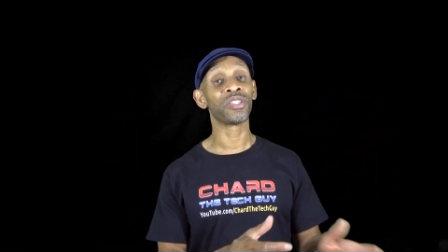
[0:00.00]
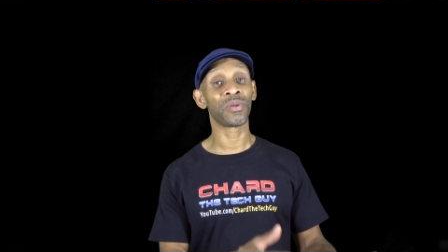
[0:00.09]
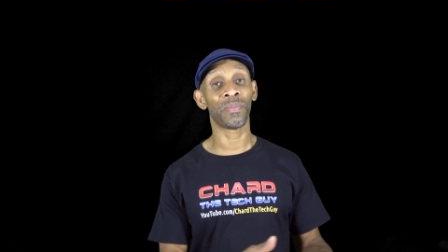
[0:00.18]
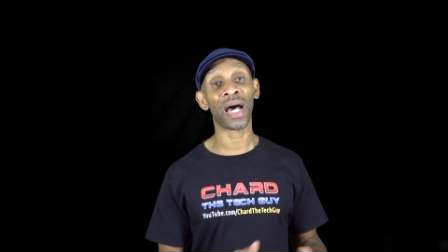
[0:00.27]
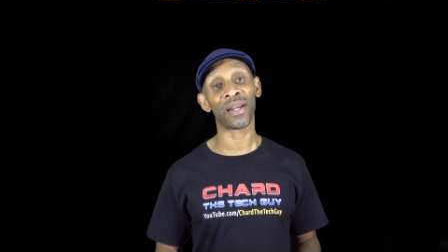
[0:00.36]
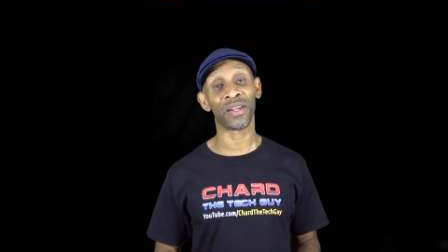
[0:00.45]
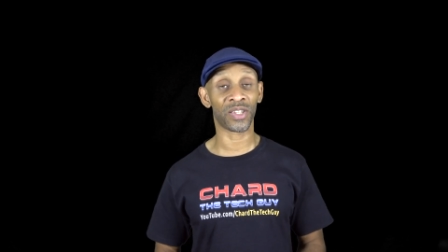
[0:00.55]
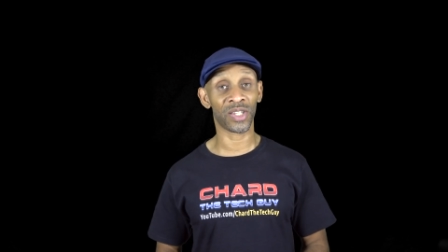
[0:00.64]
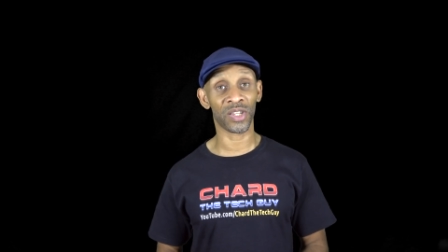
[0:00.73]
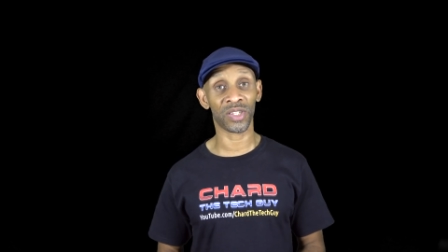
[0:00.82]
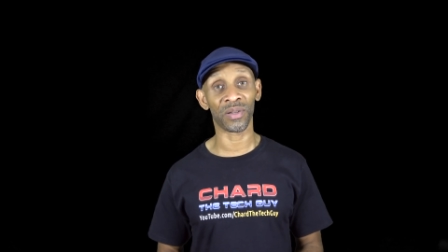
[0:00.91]
to buy the
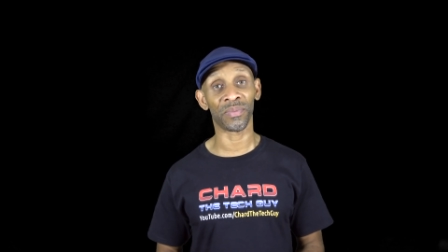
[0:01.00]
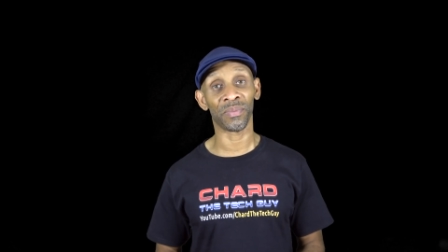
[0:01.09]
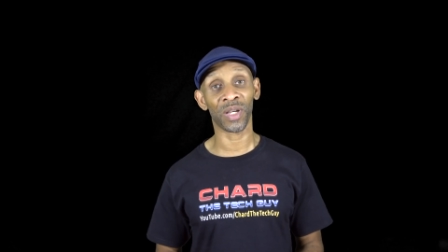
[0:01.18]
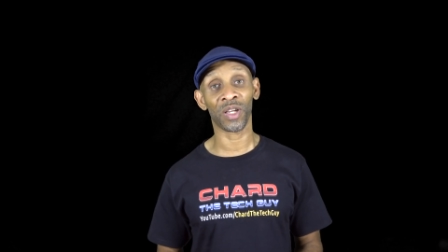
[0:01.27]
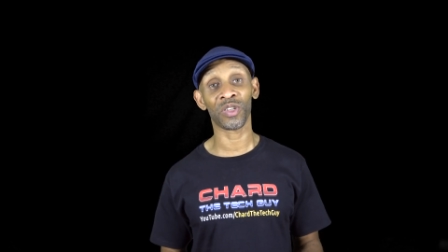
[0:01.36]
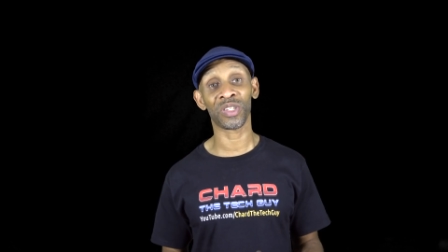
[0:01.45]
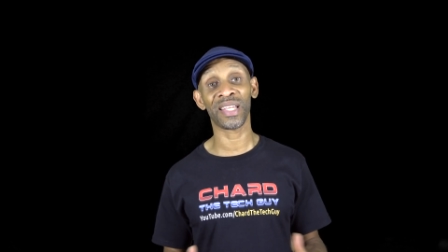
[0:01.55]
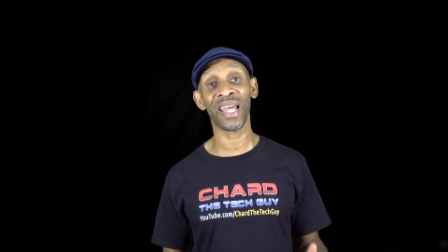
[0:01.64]
system, because